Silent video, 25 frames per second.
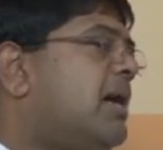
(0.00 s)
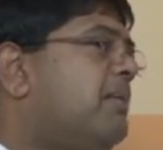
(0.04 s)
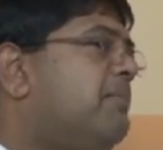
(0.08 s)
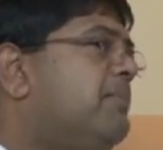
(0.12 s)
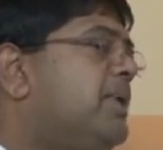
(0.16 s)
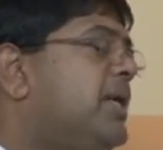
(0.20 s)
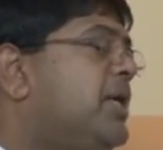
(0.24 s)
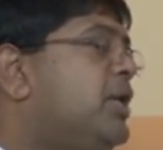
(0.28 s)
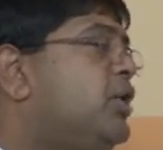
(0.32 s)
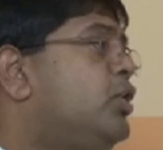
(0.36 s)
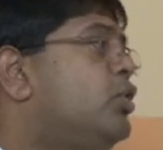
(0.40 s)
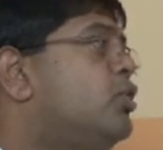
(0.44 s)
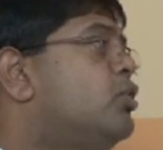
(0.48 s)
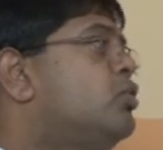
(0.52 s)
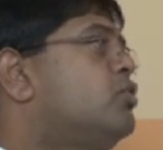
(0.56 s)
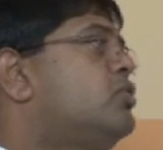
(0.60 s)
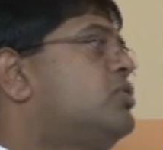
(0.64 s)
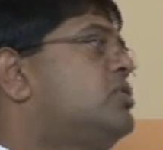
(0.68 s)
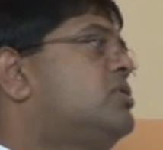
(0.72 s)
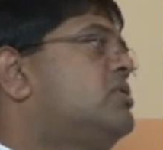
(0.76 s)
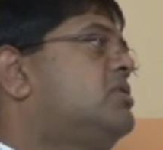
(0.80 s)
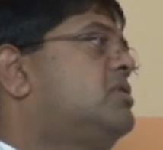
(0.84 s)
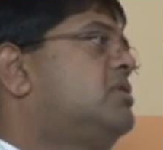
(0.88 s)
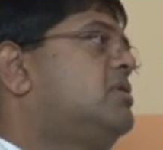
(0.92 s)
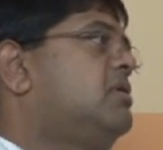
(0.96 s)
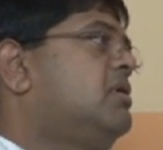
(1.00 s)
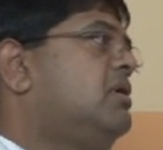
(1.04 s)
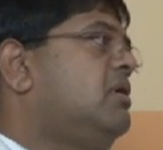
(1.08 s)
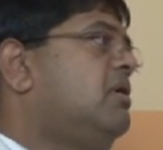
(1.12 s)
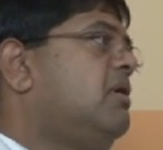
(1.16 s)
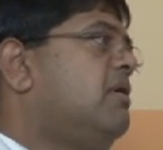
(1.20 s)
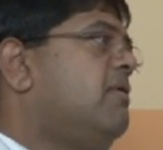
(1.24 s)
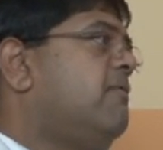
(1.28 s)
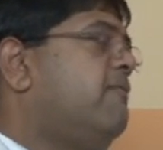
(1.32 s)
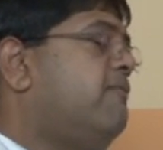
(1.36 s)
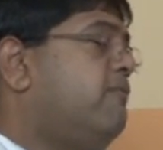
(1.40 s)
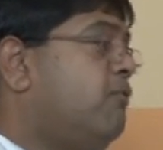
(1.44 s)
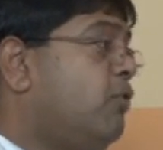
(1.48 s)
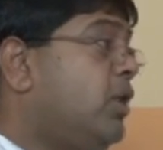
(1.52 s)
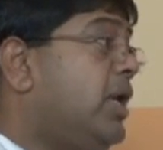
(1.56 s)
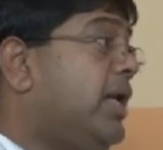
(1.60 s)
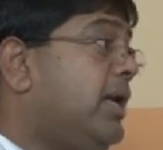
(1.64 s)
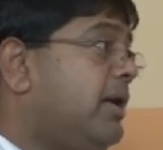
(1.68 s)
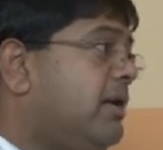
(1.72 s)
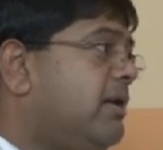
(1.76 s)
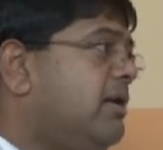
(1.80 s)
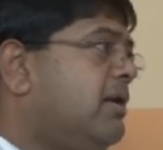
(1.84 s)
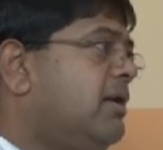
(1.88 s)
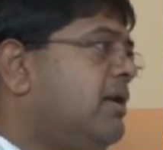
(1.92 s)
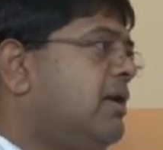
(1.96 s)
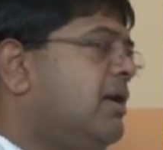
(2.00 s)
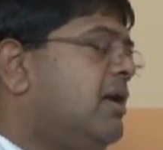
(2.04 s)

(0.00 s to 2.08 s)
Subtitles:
are being used fully.